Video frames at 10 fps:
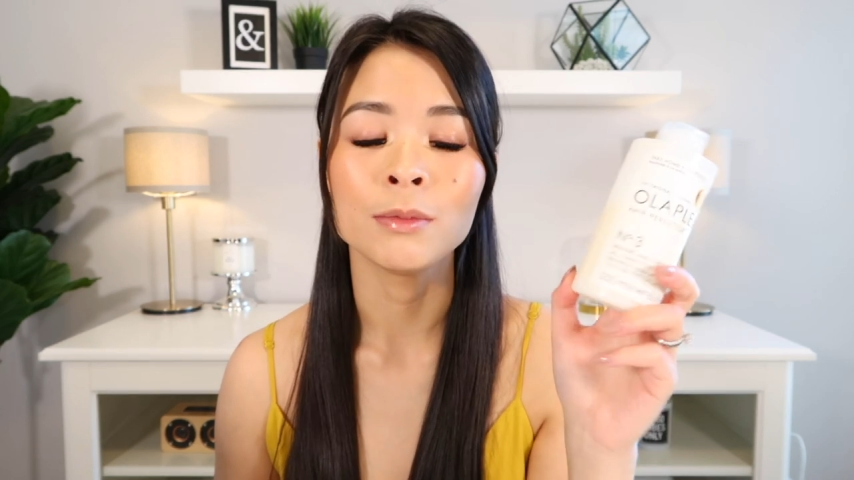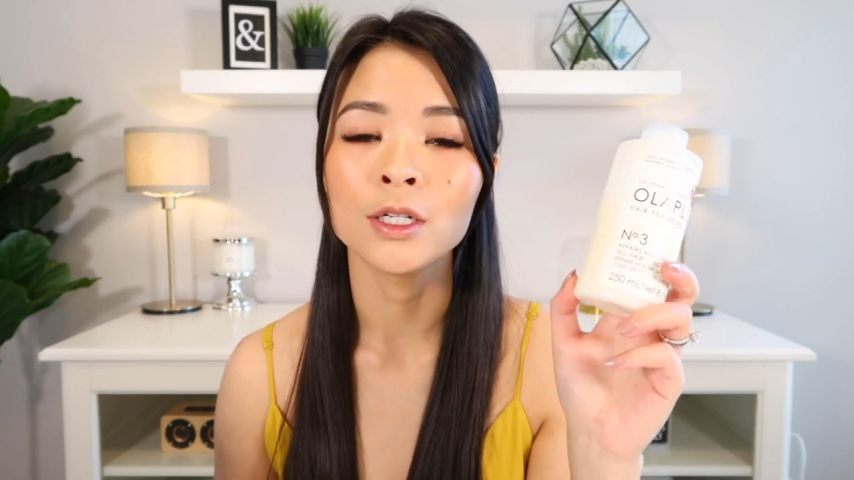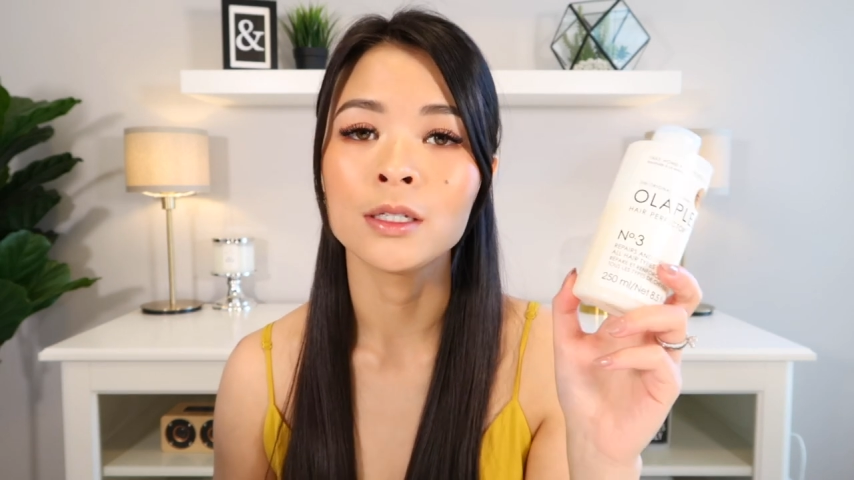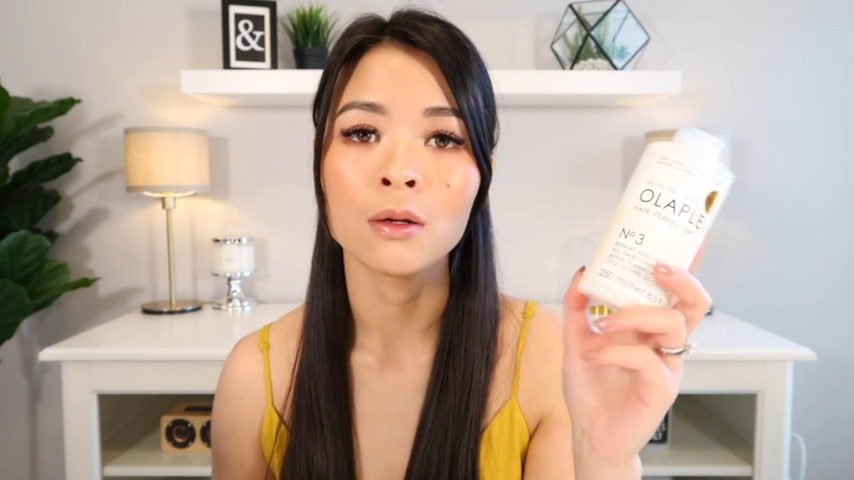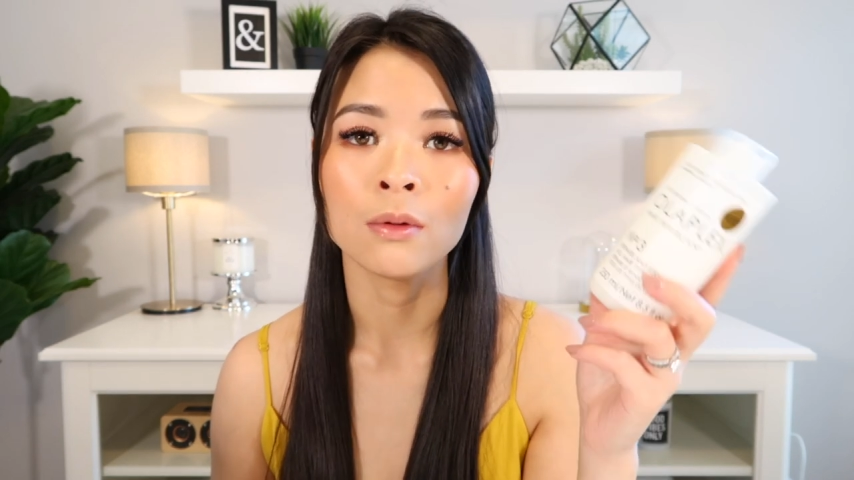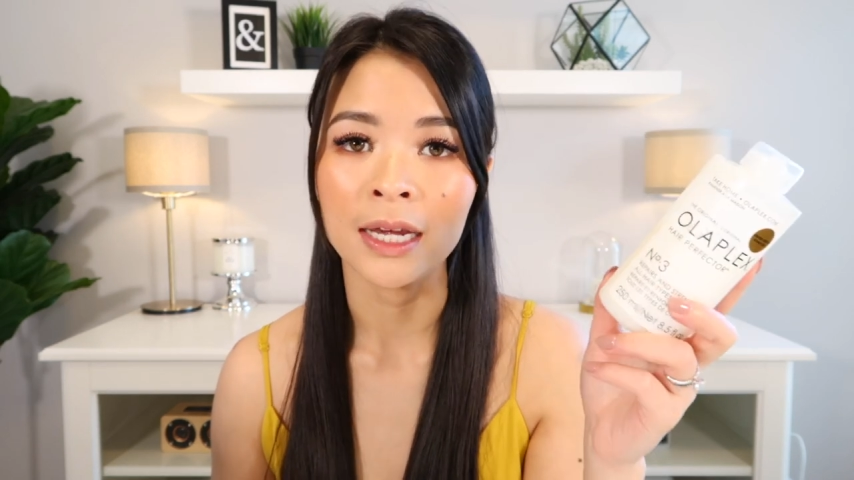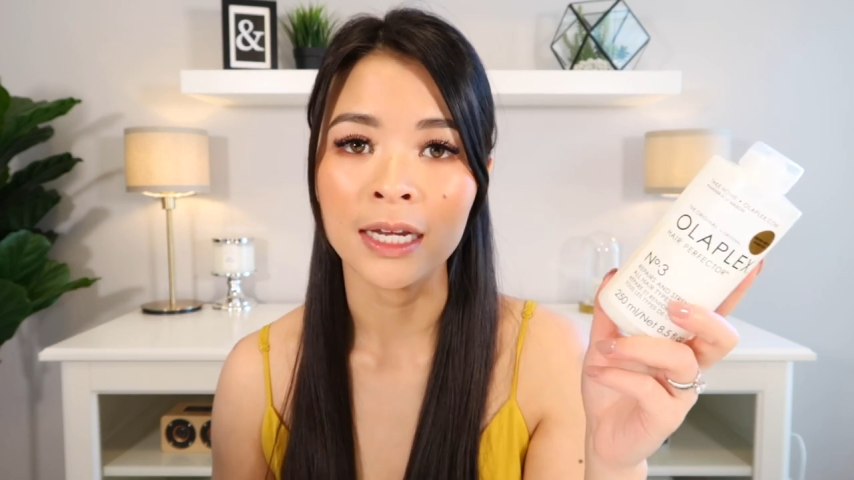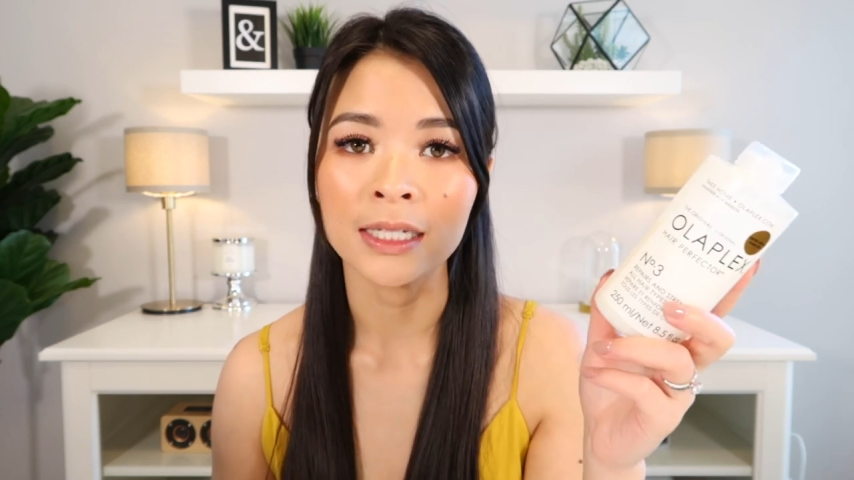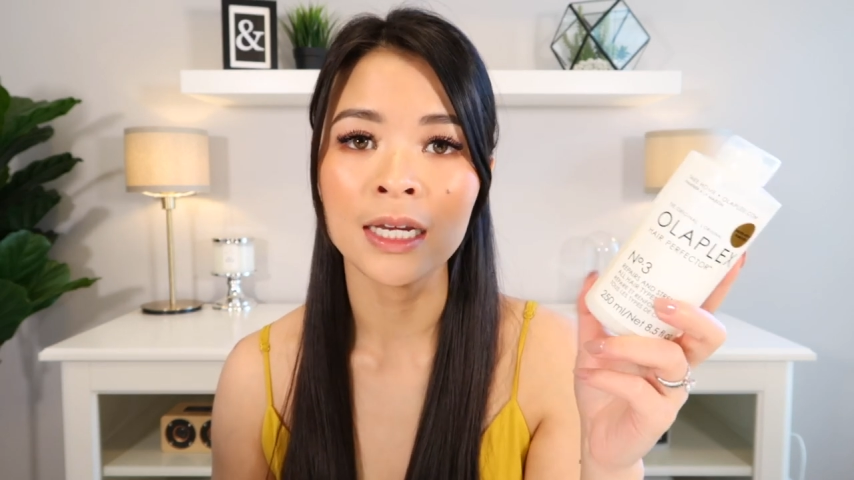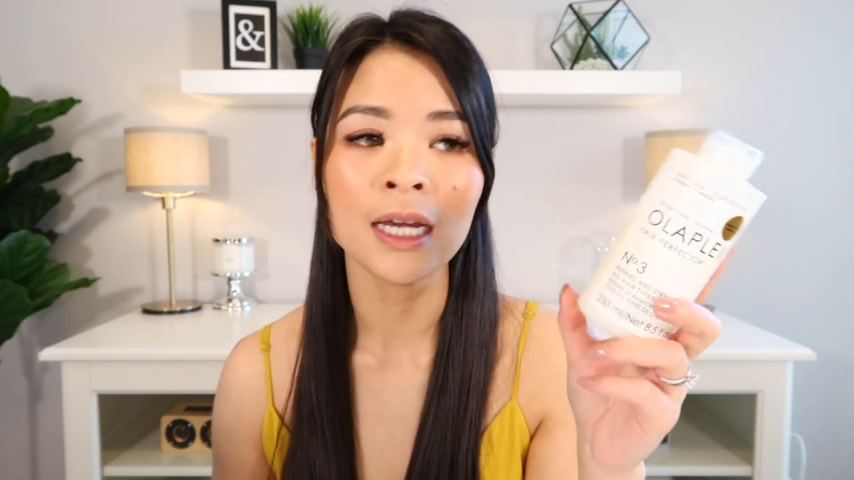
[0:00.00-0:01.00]
I'm just so
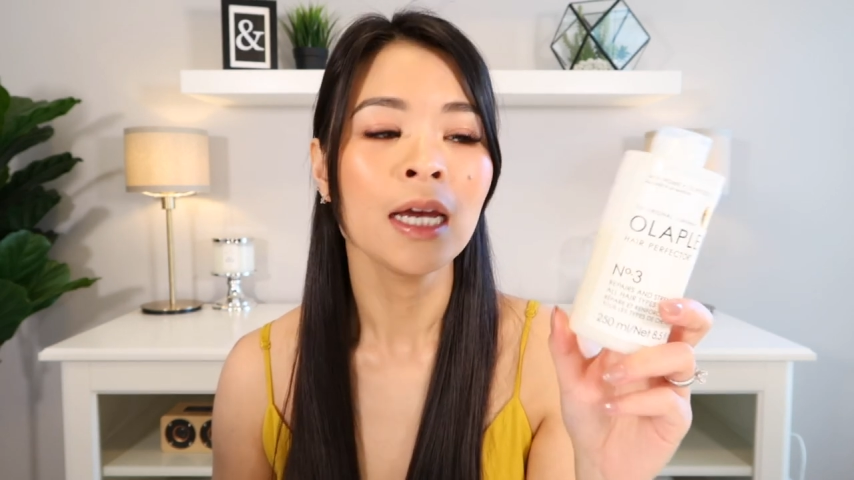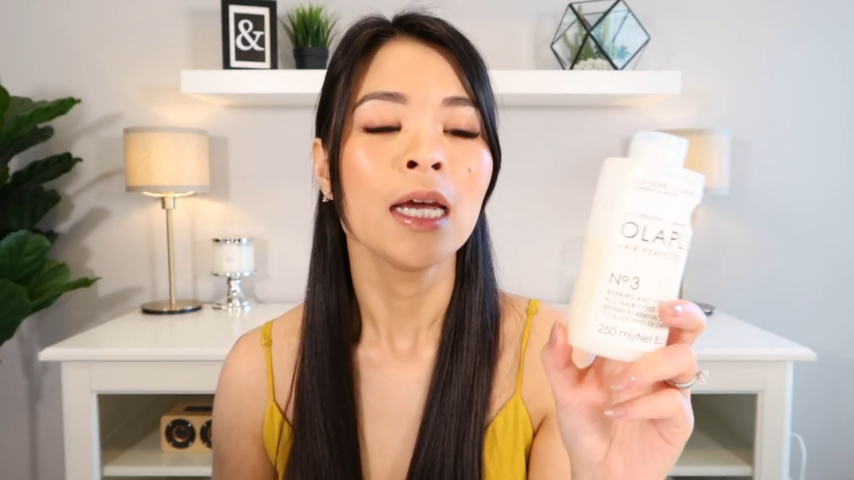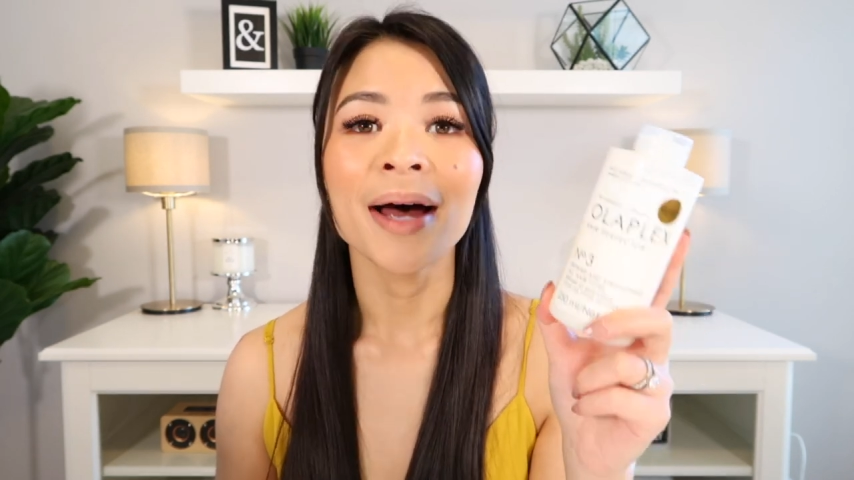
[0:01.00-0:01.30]
lazy.